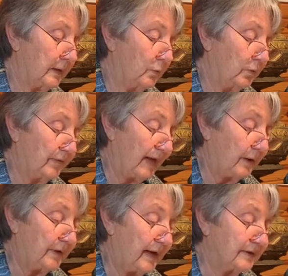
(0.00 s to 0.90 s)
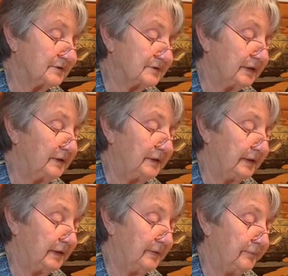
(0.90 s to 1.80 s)
without
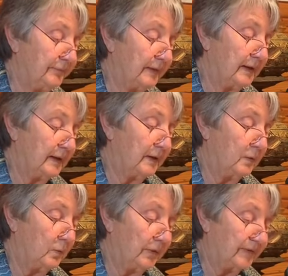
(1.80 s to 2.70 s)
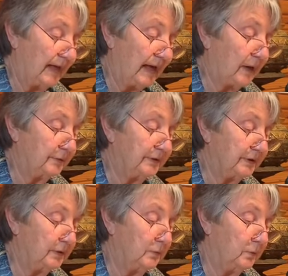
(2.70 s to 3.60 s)
hostility, without
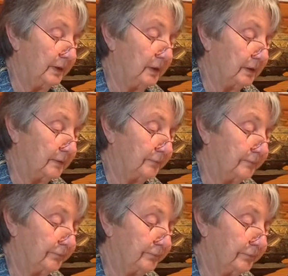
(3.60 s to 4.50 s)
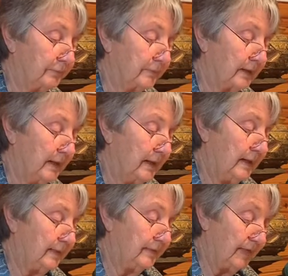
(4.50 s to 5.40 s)
ill will.
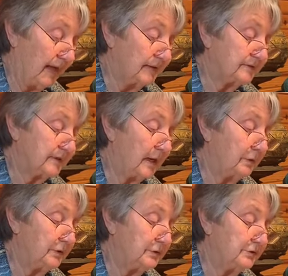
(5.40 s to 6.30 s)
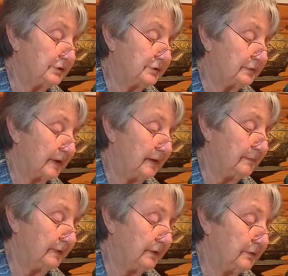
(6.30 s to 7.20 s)
That is how you should
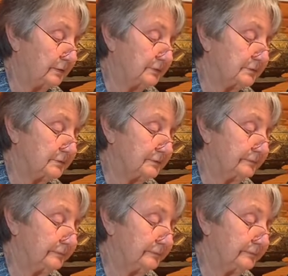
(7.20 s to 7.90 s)
train bhikkhus.